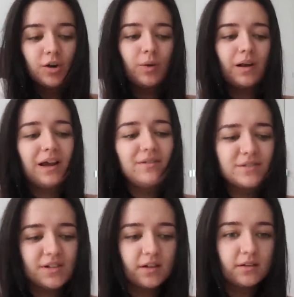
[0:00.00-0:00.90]
Well, I haven't
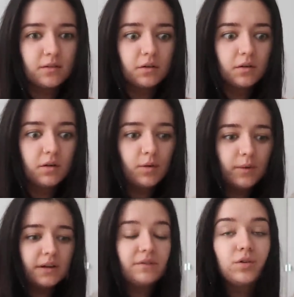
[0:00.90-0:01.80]
started a
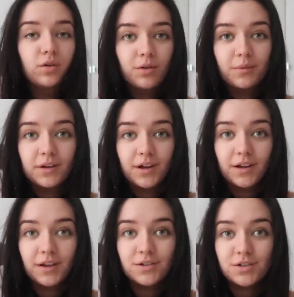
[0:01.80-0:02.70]
weekly vlog on a Monday
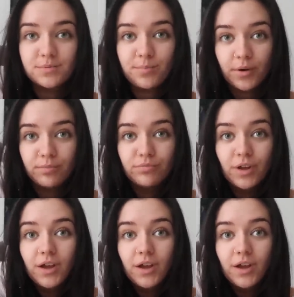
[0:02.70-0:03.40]
in ages, but